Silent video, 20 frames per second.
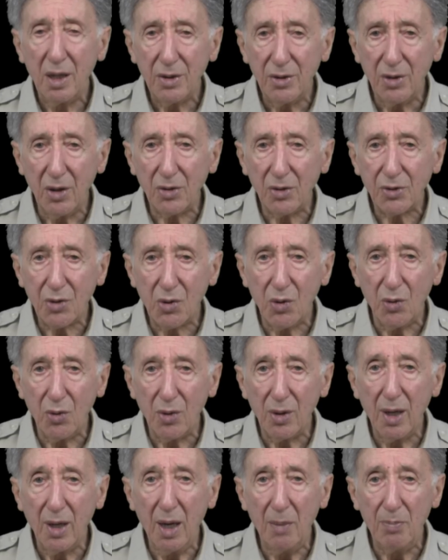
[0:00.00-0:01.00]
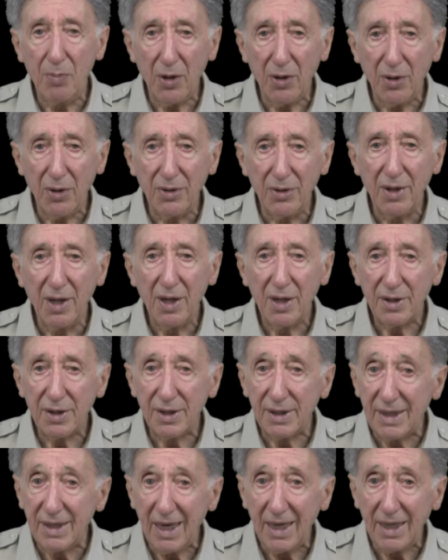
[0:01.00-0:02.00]
not call upon
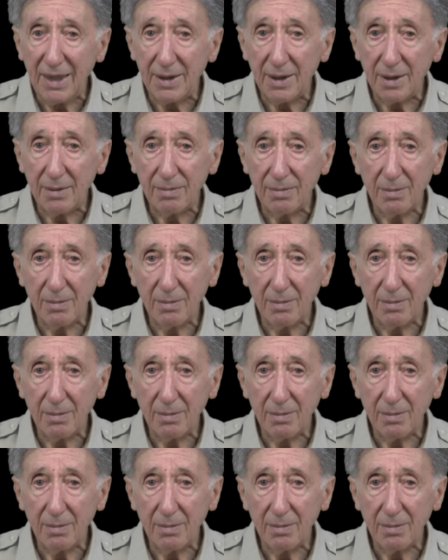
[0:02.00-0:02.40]
the dead.